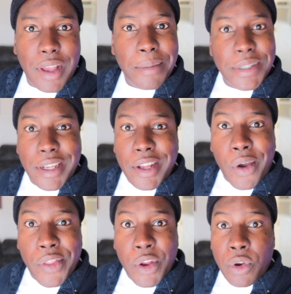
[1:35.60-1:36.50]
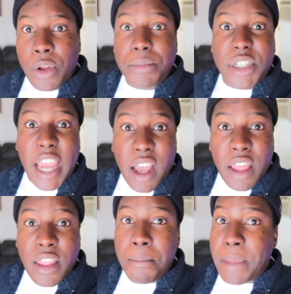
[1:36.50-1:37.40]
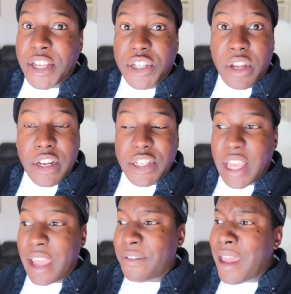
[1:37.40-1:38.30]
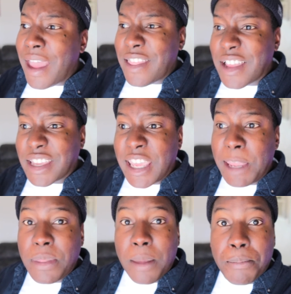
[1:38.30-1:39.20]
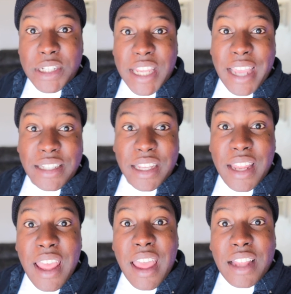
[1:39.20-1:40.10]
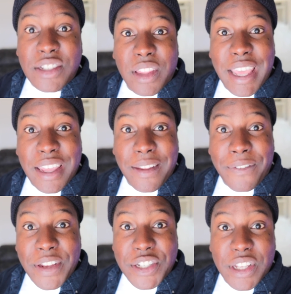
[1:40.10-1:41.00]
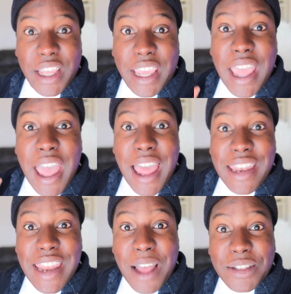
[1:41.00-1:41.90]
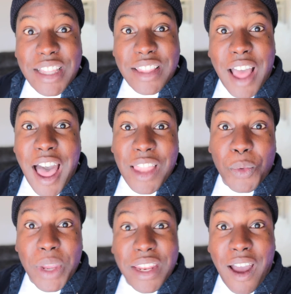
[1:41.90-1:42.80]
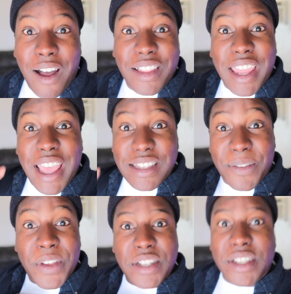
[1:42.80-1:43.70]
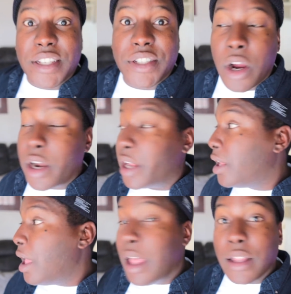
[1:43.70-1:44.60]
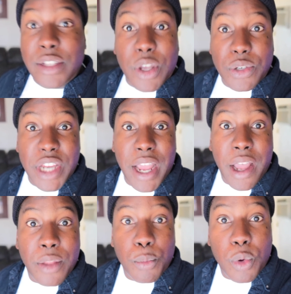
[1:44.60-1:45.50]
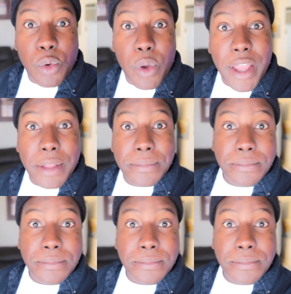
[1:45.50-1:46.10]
So I'm just gonna go in their room, check on them, make sure they're safe, and then keep them protected until they can officially announce that the Halloween holiday has officially started. Let's go check on them real quick.